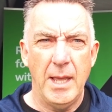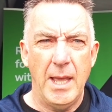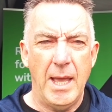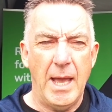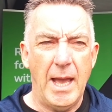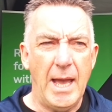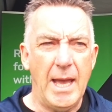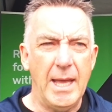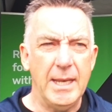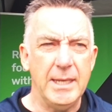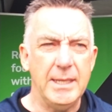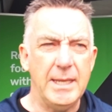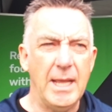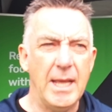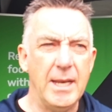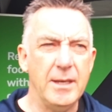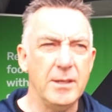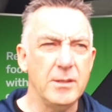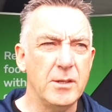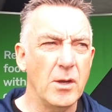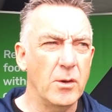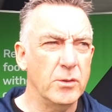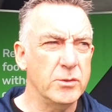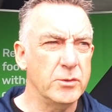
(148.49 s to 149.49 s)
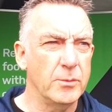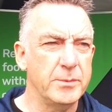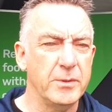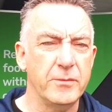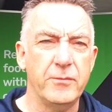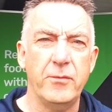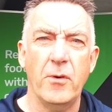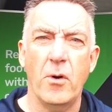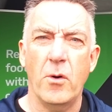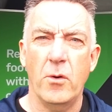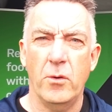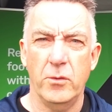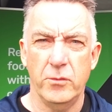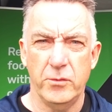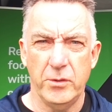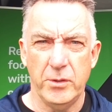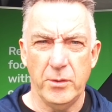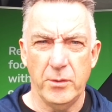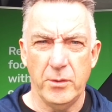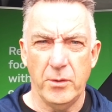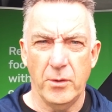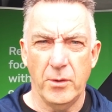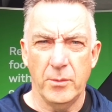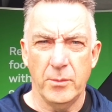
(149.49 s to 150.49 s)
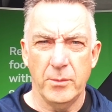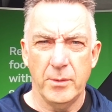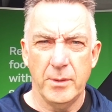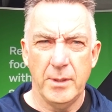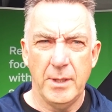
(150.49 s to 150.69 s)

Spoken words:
and then goes up to €400.